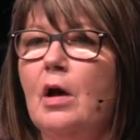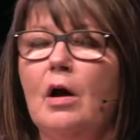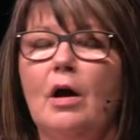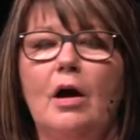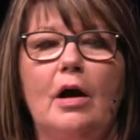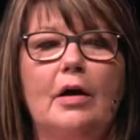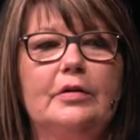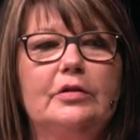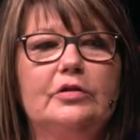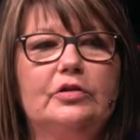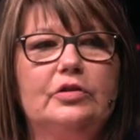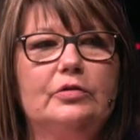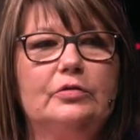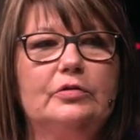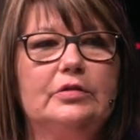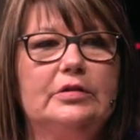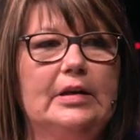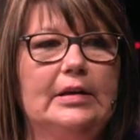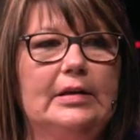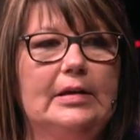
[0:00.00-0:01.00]
on a
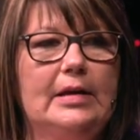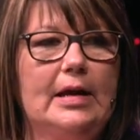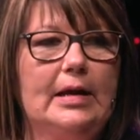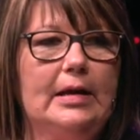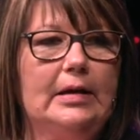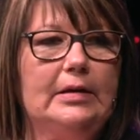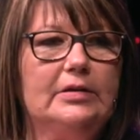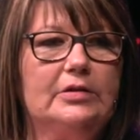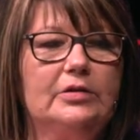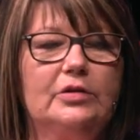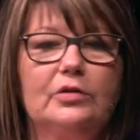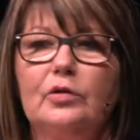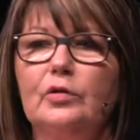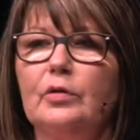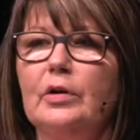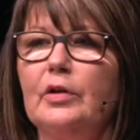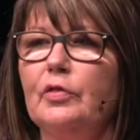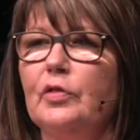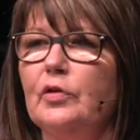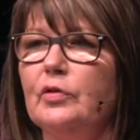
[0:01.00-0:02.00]
Tuesday night or
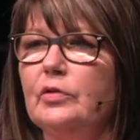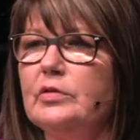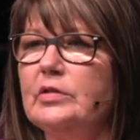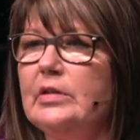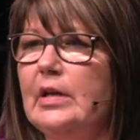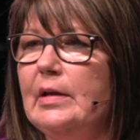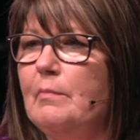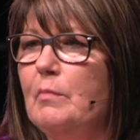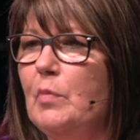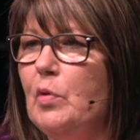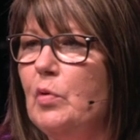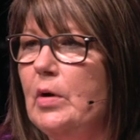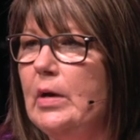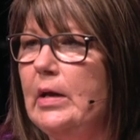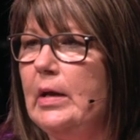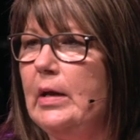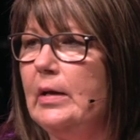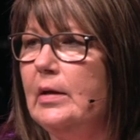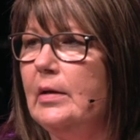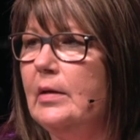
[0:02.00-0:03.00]
a Thursday
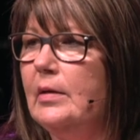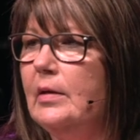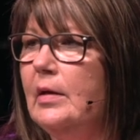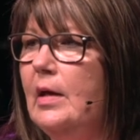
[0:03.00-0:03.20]
morning,